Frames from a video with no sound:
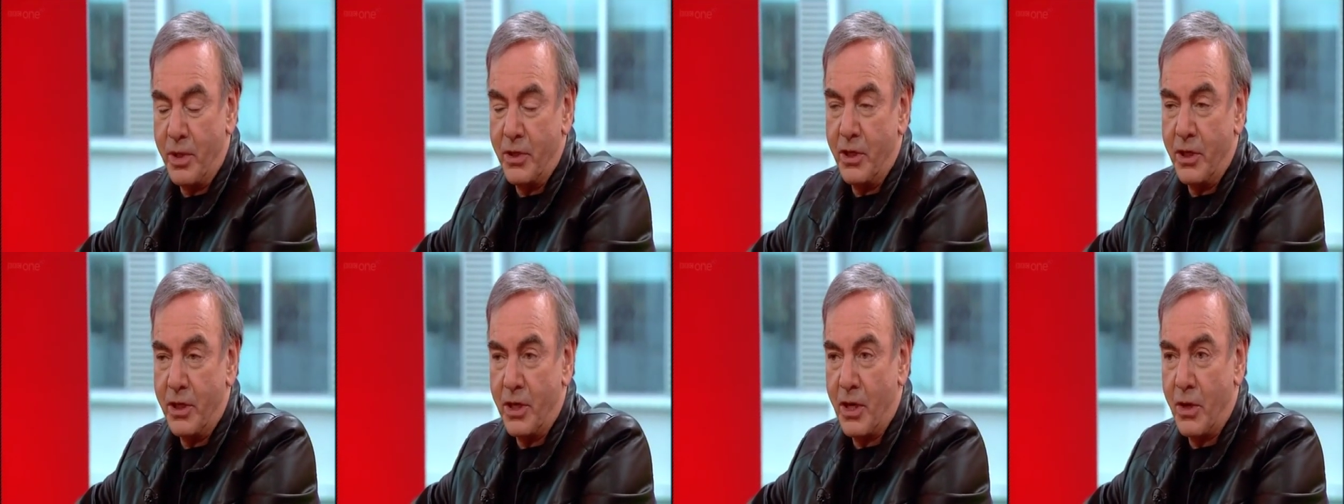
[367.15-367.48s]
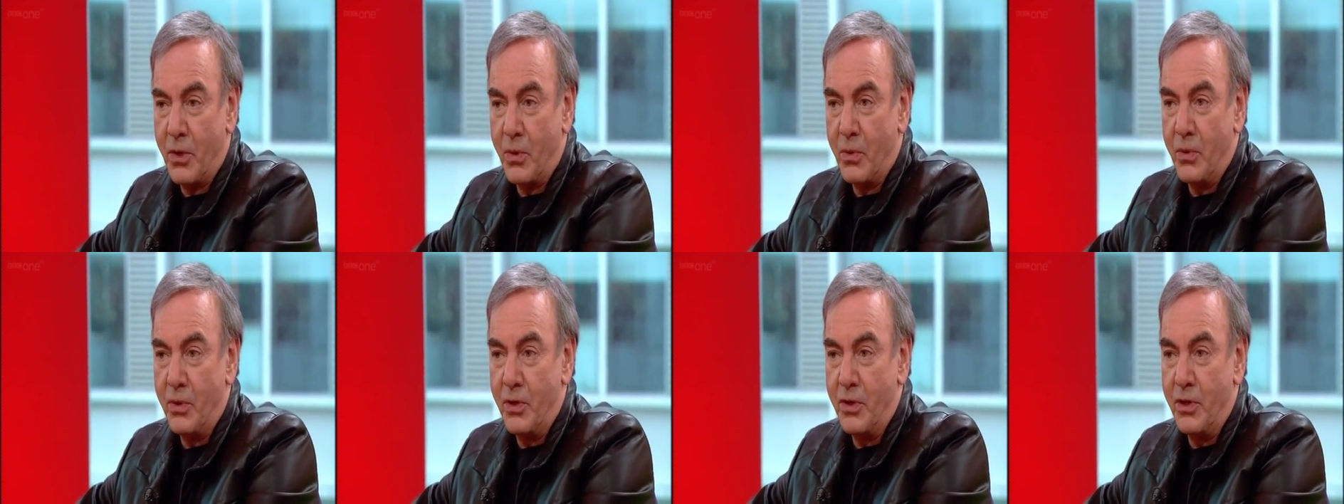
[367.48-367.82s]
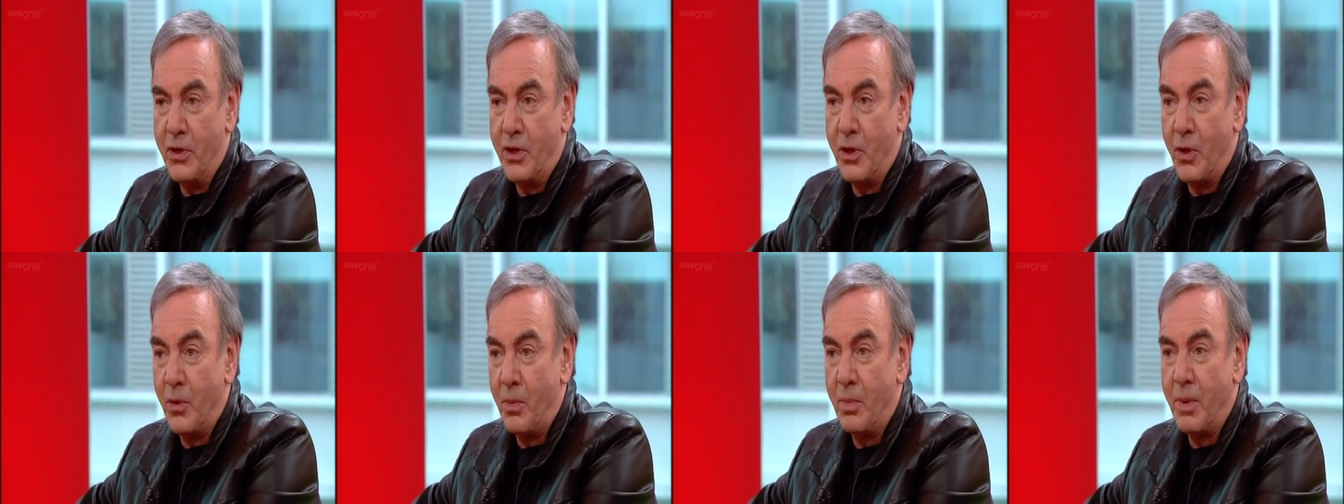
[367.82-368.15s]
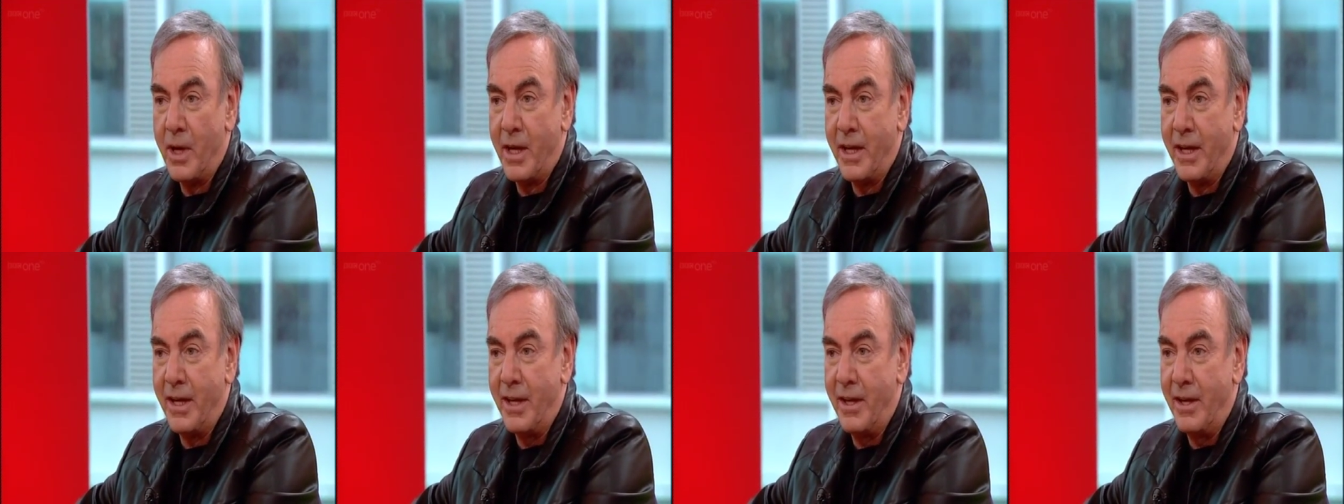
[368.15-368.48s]
but you know,
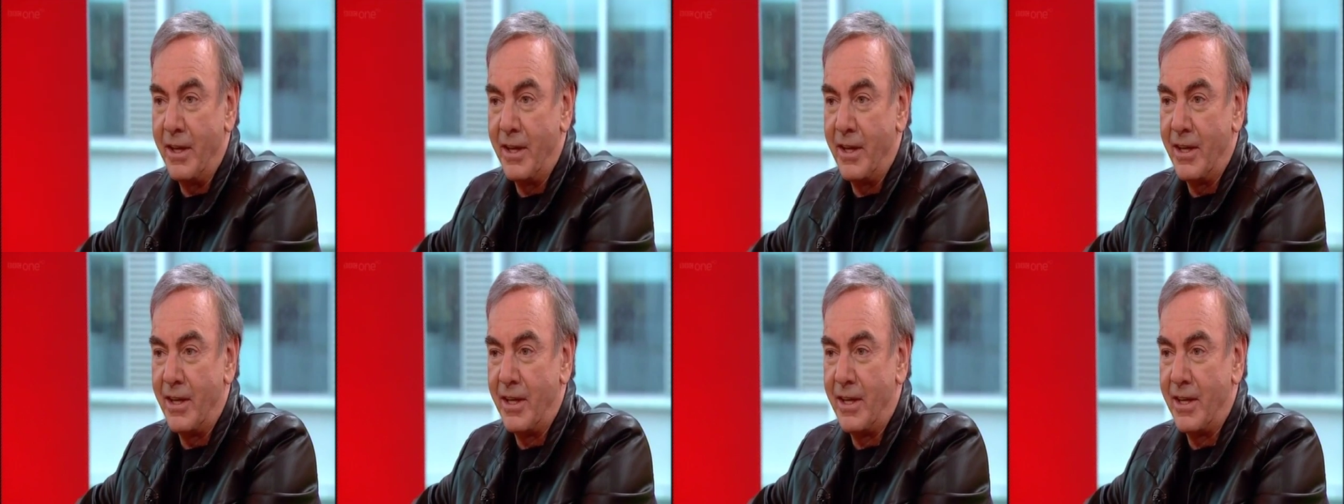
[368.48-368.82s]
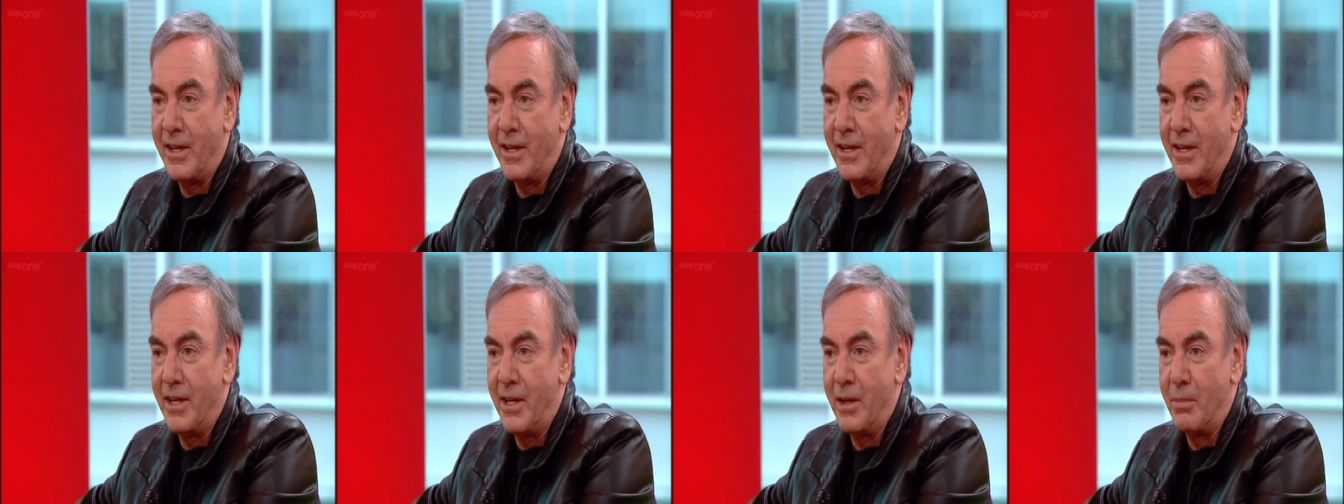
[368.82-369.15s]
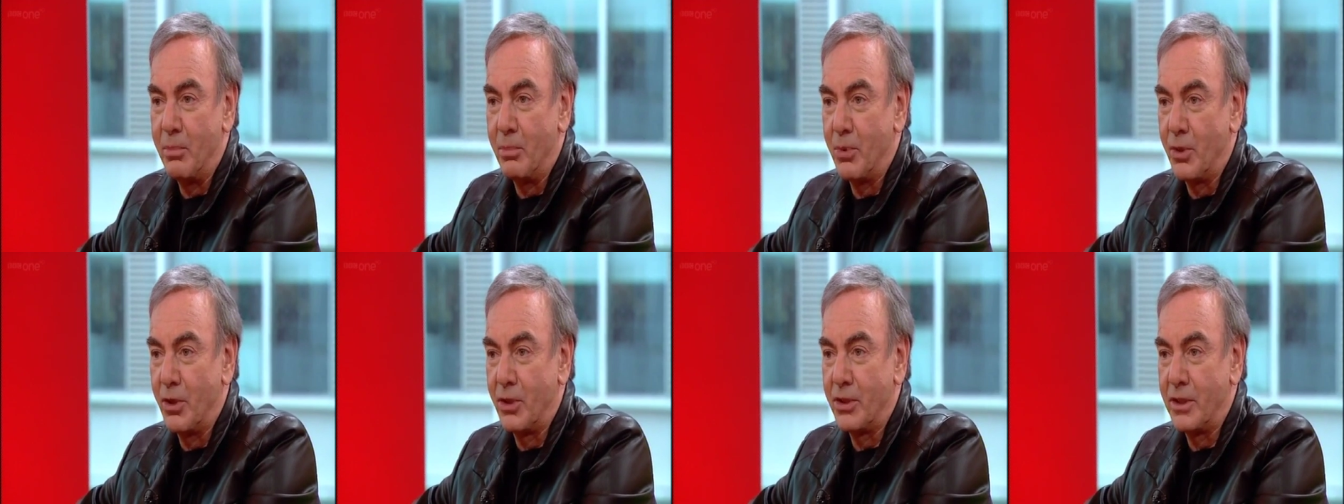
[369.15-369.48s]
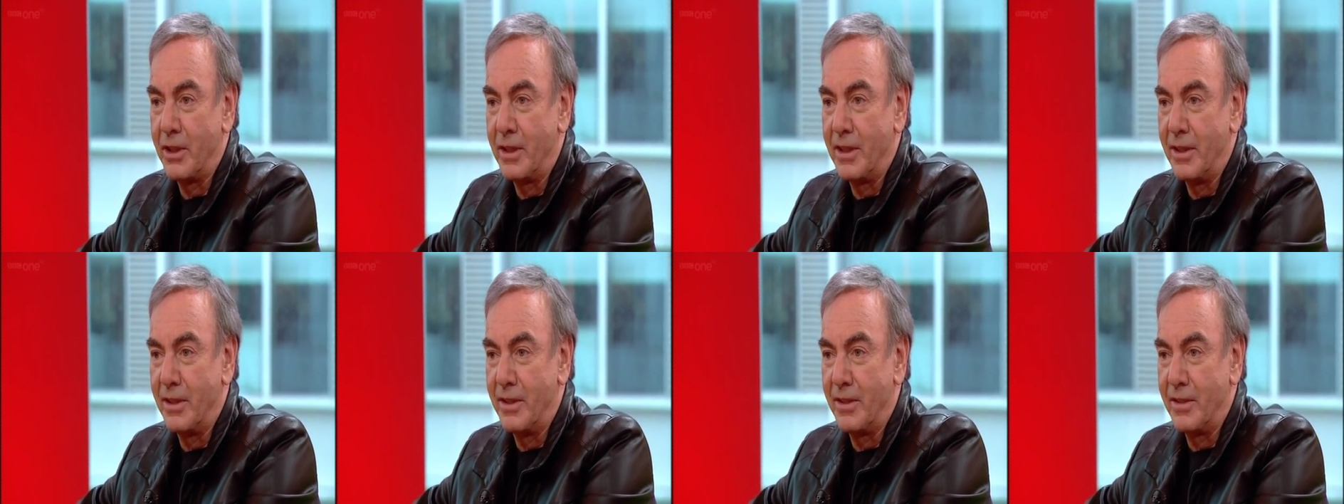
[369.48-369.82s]
nobody uh, in
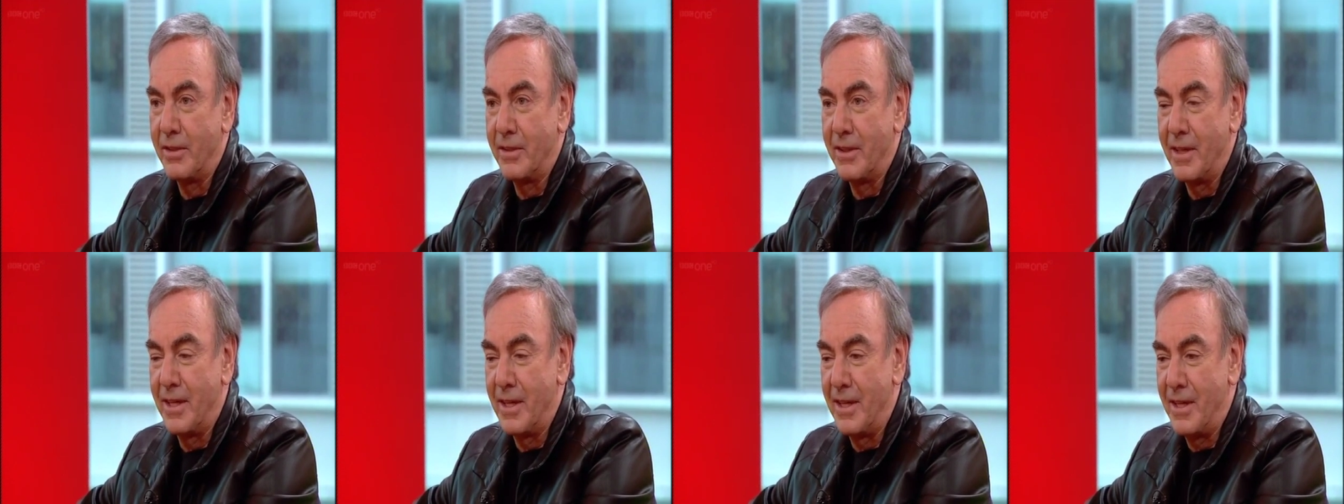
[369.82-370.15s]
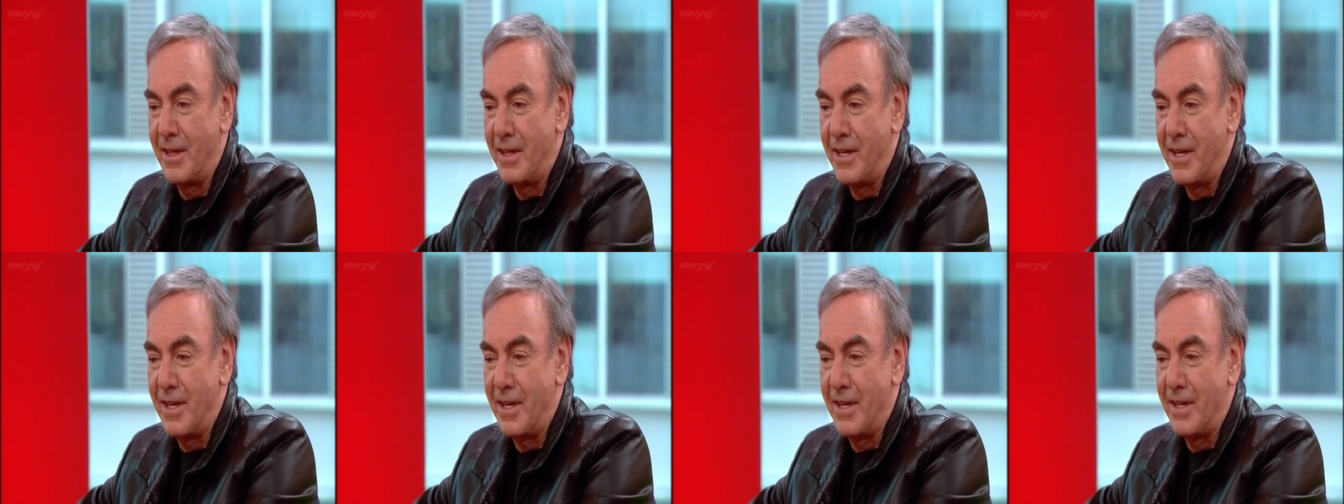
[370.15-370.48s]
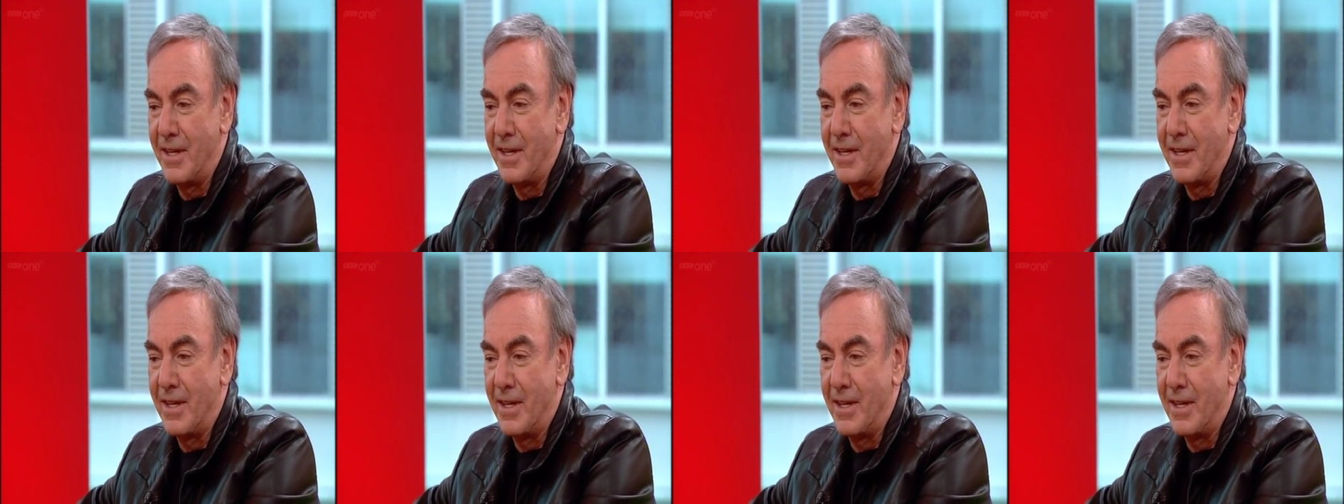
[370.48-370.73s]
Brooklyn uh,